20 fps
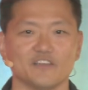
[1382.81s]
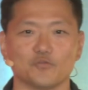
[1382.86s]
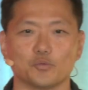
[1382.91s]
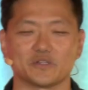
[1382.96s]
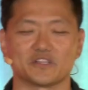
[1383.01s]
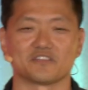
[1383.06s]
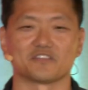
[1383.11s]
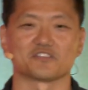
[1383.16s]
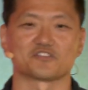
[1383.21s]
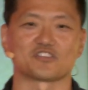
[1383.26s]

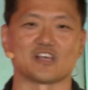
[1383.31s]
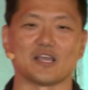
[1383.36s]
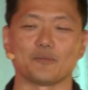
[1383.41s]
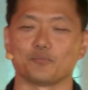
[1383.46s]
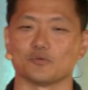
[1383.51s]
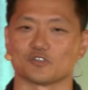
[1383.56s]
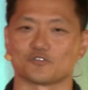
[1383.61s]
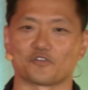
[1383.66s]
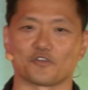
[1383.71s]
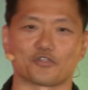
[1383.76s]
with the
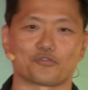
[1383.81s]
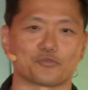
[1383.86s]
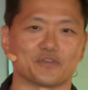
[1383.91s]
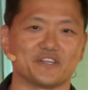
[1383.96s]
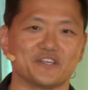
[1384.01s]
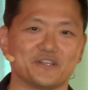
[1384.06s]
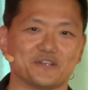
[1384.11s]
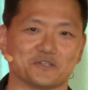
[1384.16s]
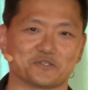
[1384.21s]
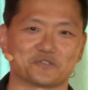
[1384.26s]
disciples for three
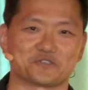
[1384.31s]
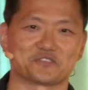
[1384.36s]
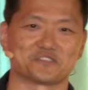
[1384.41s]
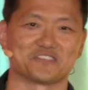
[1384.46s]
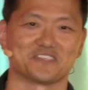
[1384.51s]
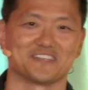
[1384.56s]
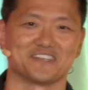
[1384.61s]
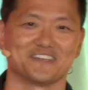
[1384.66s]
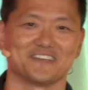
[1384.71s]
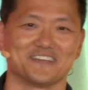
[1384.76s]
years?
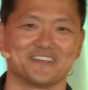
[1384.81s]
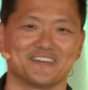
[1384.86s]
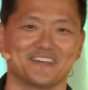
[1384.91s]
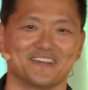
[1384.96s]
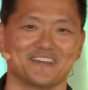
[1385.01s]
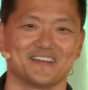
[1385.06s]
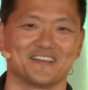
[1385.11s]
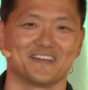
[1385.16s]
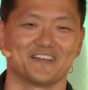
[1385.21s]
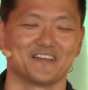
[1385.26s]

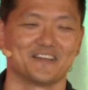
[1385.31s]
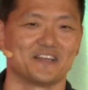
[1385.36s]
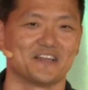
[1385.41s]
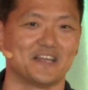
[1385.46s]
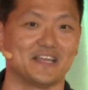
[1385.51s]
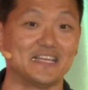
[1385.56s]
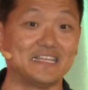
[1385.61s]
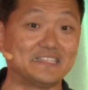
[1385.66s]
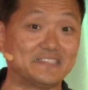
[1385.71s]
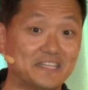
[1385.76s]

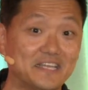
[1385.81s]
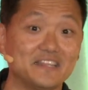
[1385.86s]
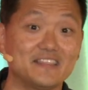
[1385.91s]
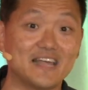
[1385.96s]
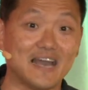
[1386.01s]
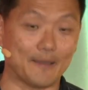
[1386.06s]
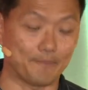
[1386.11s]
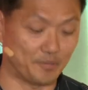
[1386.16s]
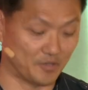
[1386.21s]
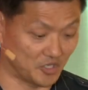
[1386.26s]
He did
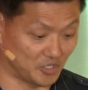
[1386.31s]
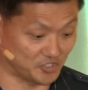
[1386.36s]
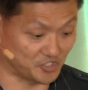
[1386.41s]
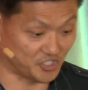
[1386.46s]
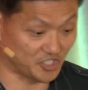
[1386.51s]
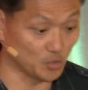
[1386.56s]
that because he